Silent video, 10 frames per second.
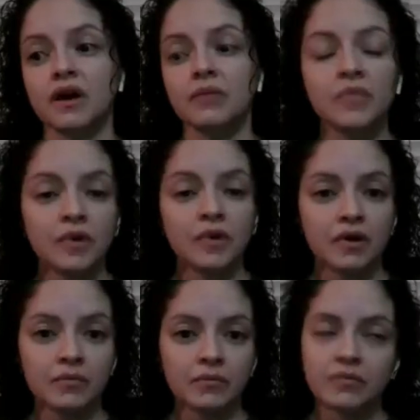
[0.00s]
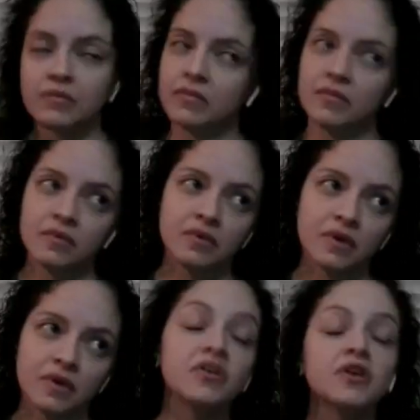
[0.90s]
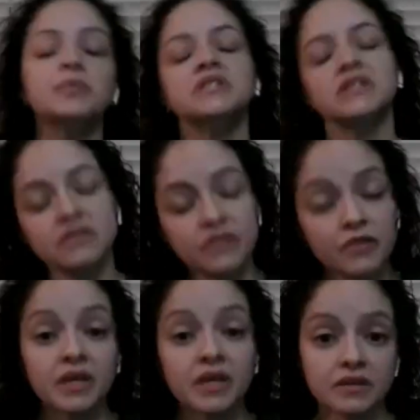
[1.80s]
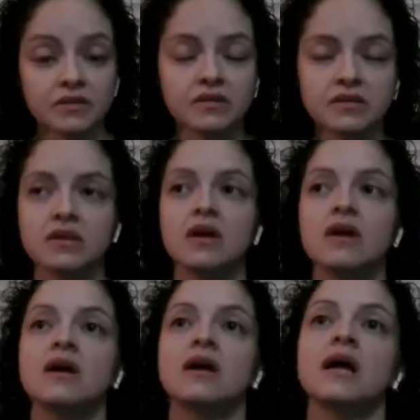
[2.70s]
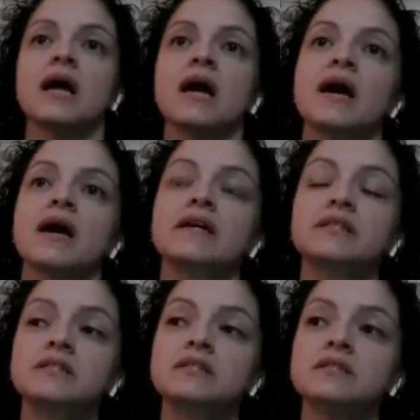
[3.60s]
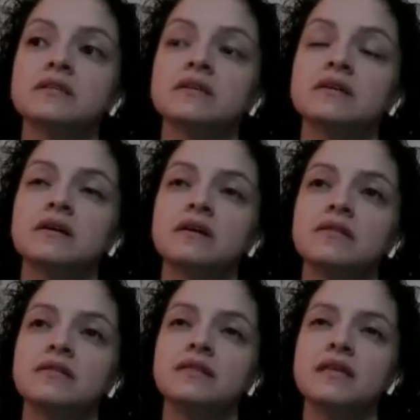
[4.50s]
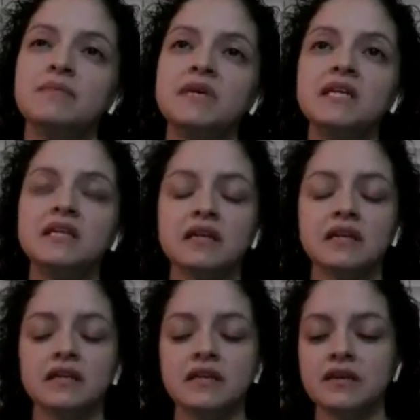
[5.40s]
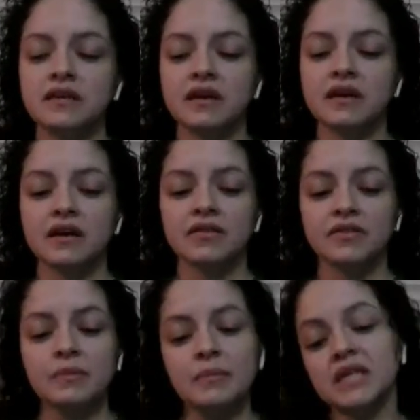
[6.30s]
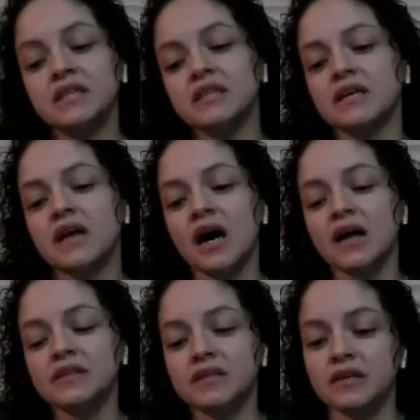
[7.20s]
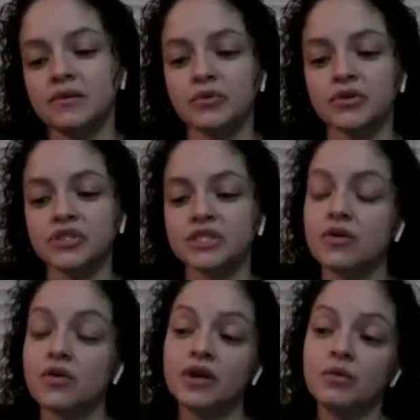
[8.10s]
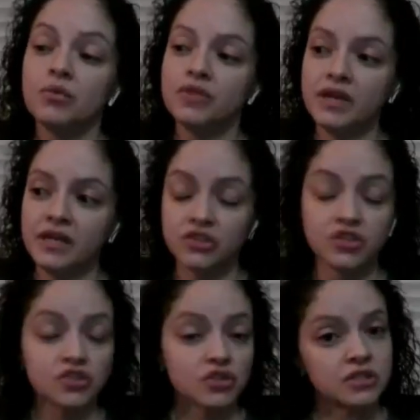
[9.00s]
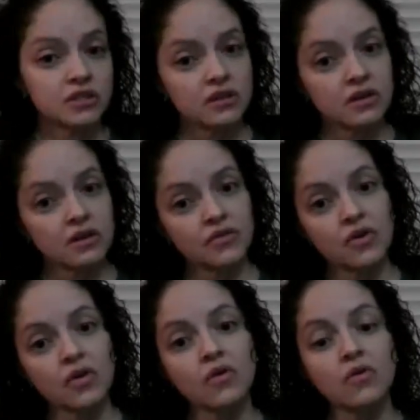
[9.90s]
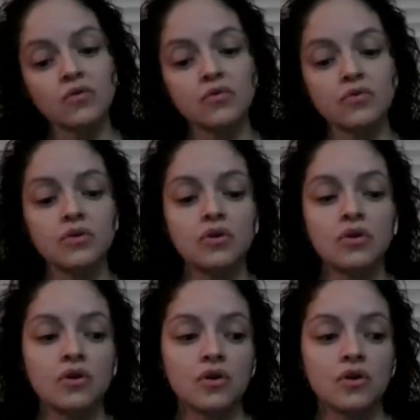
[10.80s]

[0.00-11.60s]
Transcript: I'm very protective of my kids. And immediately, the minute they were saying, okay, well, they need to start studying on their own.